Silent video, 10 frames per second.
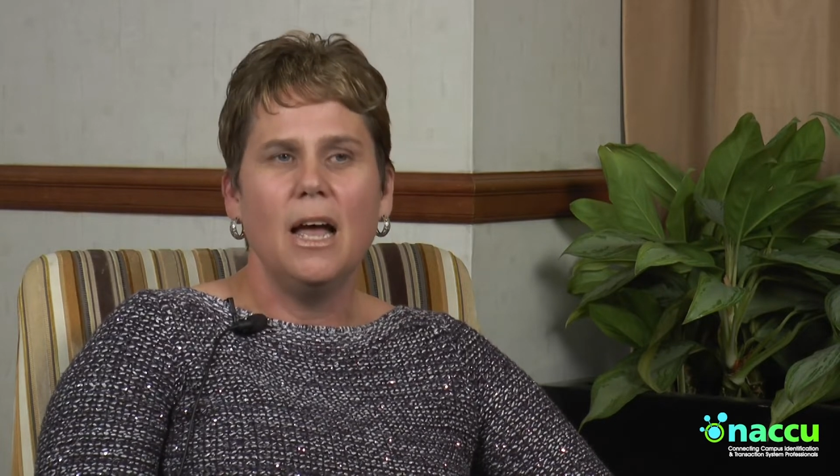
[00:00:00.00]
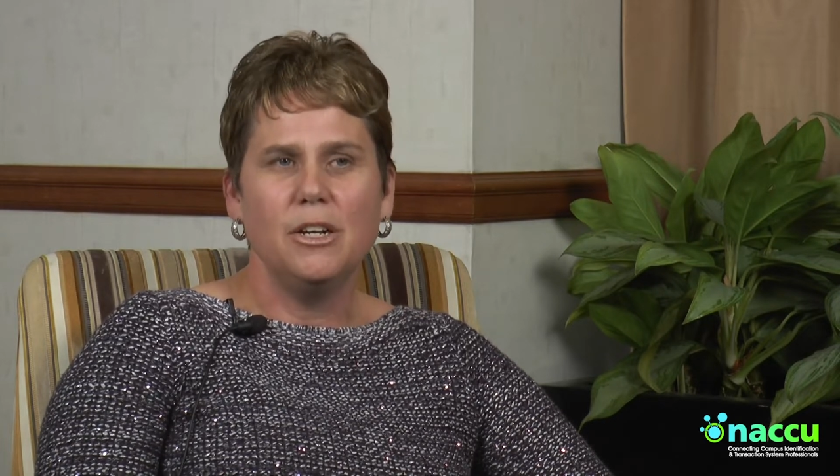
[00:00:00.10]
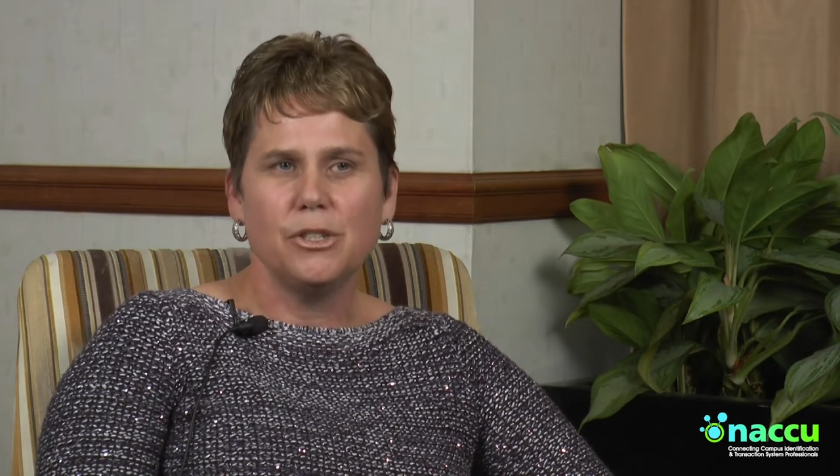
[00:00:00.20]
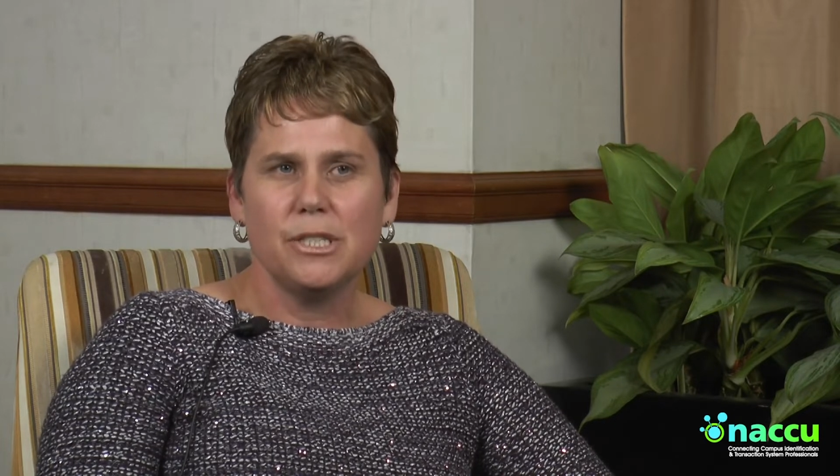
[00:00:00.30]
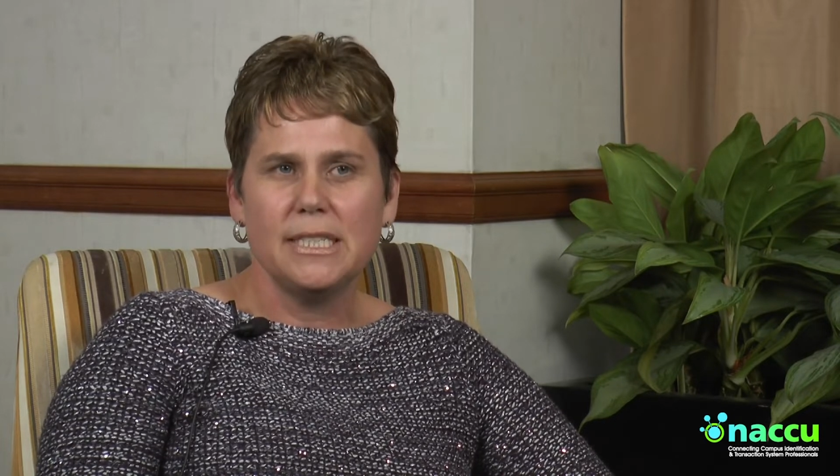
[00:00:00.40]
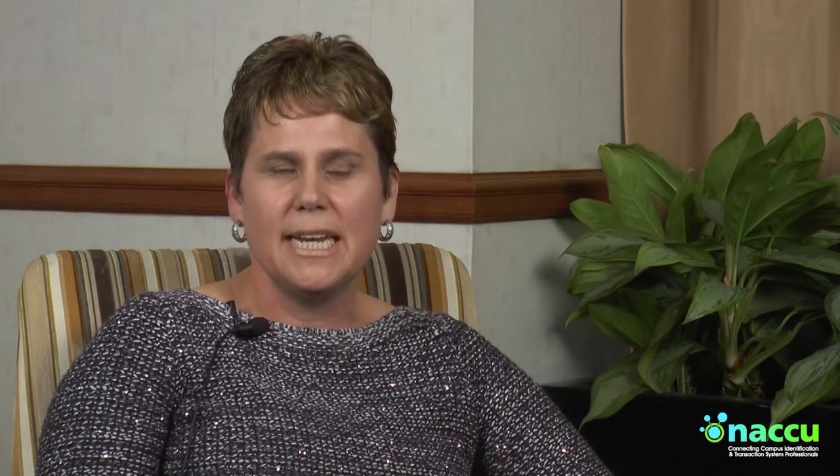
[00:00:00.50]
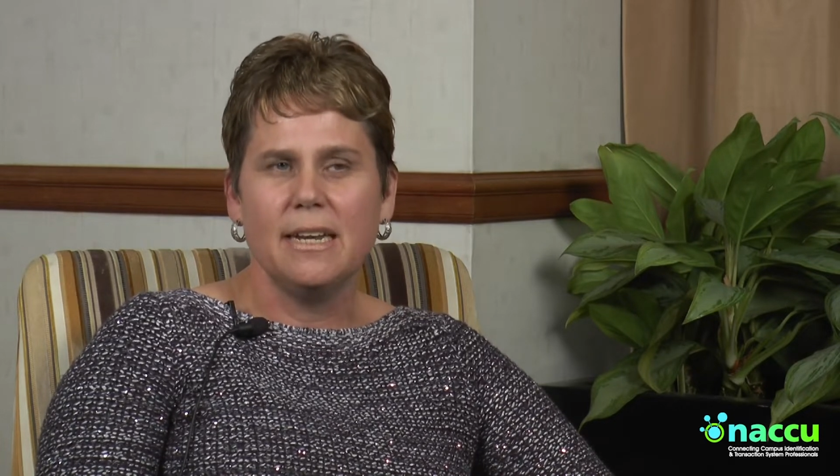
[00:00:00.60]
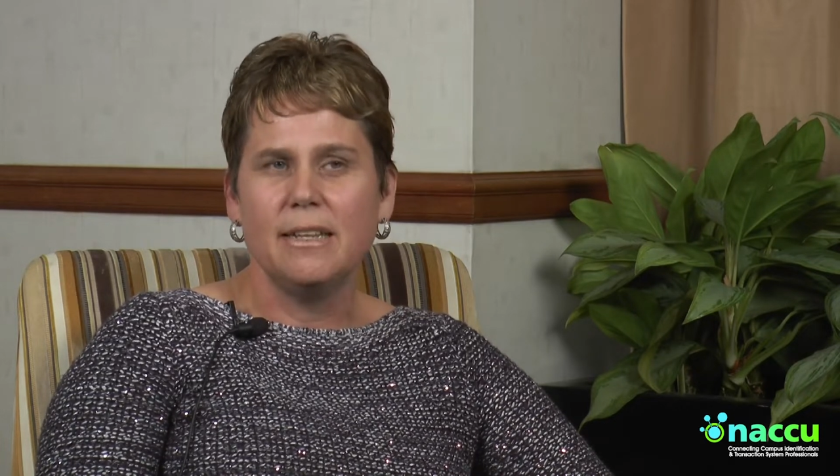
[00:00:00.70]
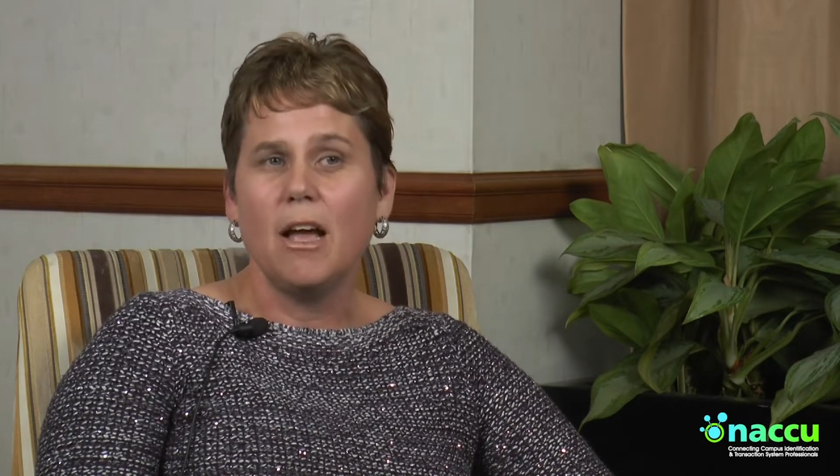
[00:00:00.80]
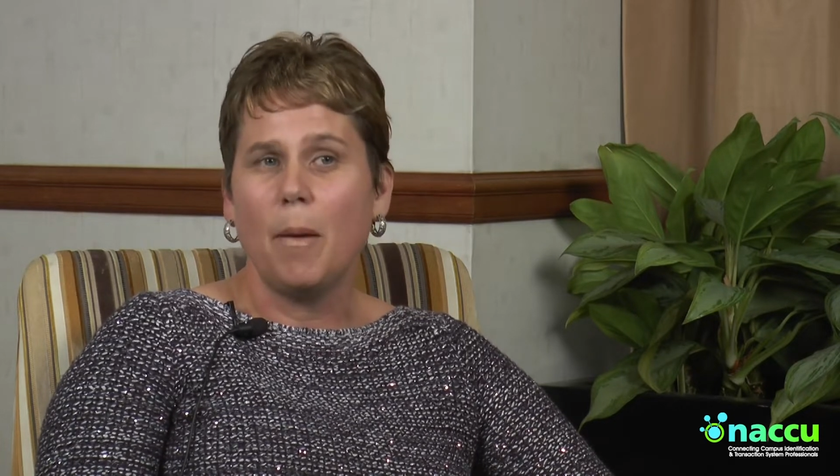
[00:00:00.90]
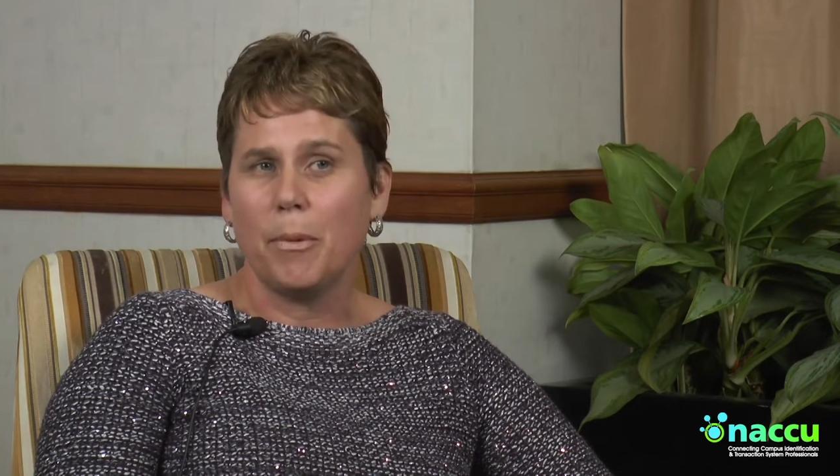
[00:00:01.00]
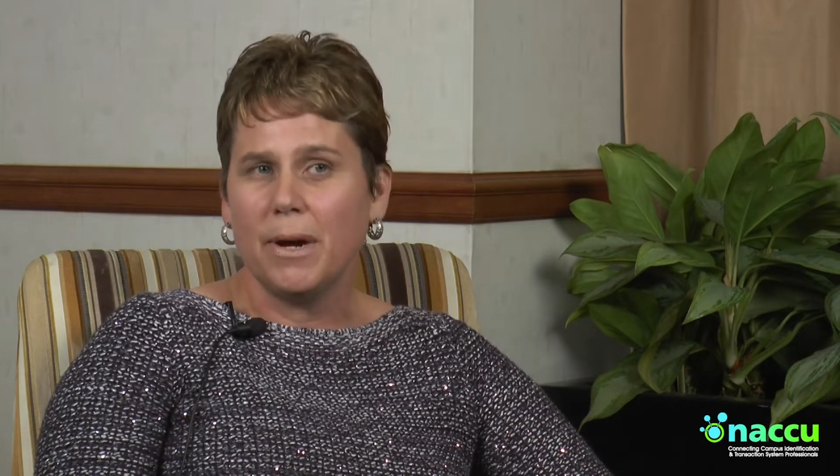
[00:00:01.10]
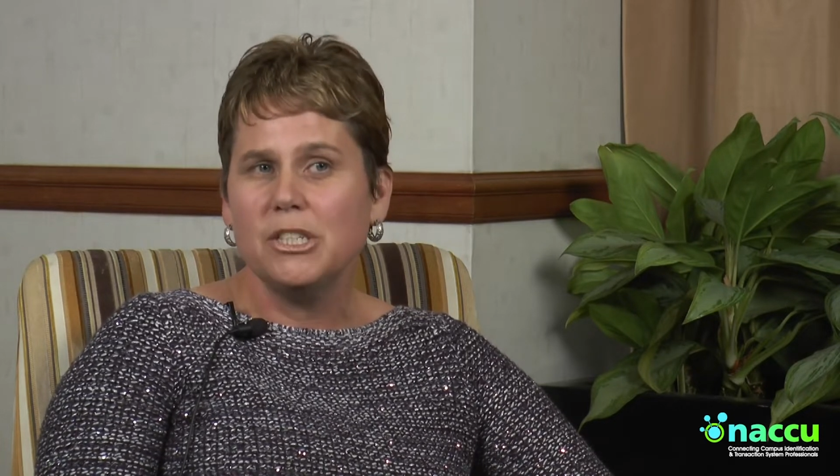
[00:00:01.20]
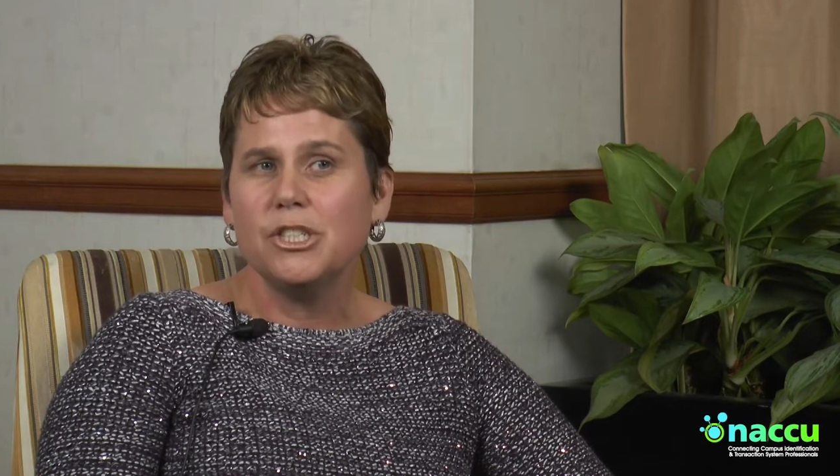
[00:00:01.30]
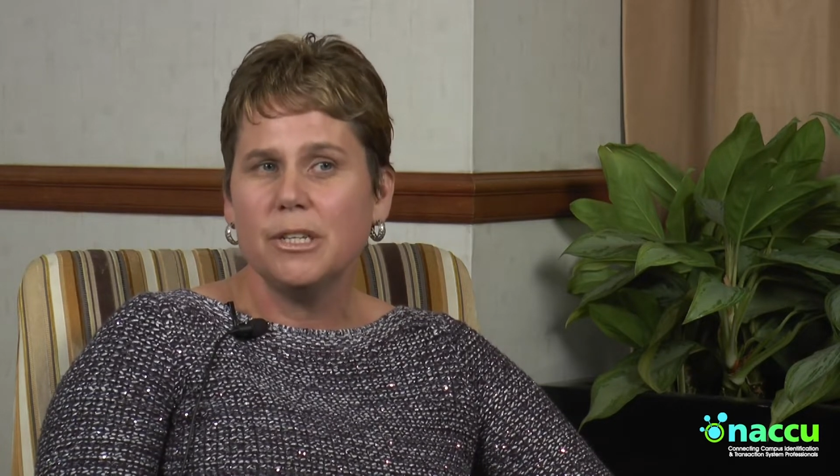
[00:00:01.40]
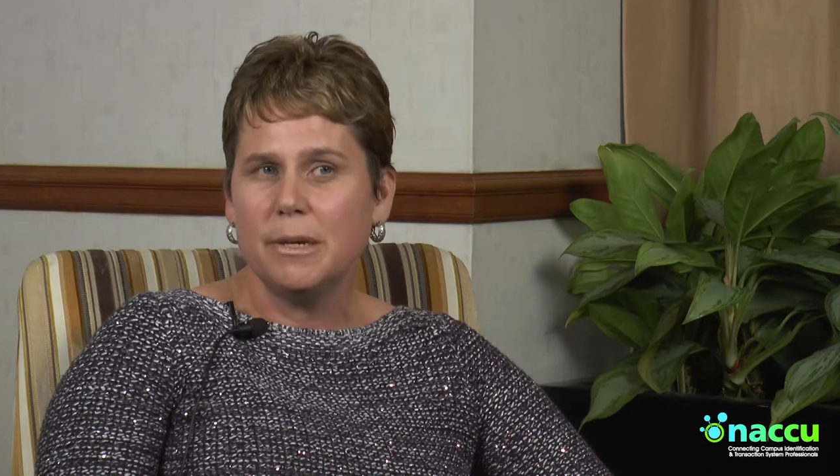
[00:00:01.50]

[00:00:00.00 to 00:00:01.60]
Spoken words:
understand the operational